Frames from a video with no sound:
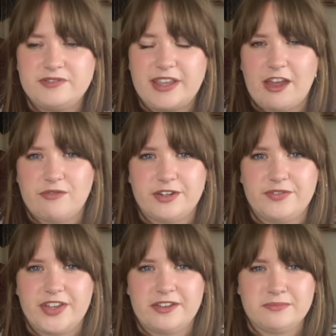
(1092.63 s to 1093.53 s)
get rid of
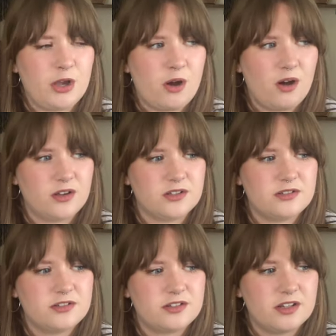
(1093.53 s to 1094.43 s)
it,
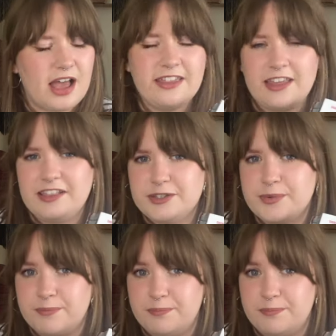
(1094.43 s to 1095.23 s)
because I think this